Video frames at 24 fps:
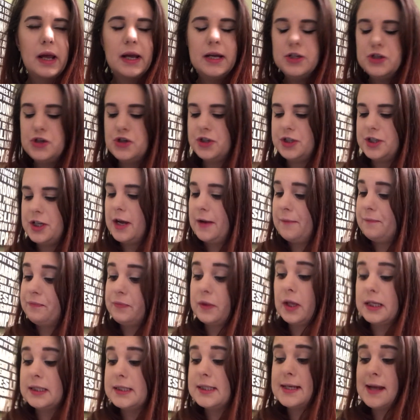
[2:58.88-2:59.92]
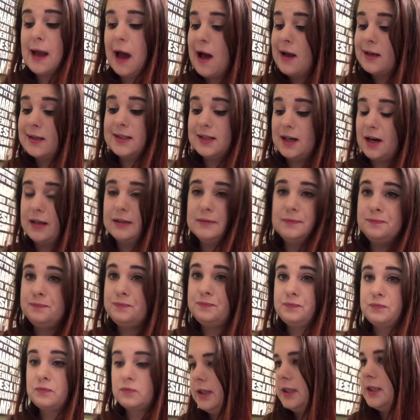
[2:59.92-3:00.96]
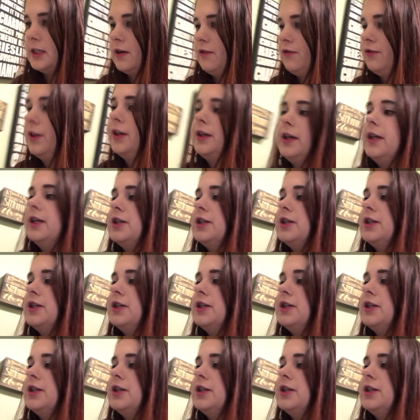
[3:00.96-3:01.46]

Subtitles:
interesting. It's not done. It definitely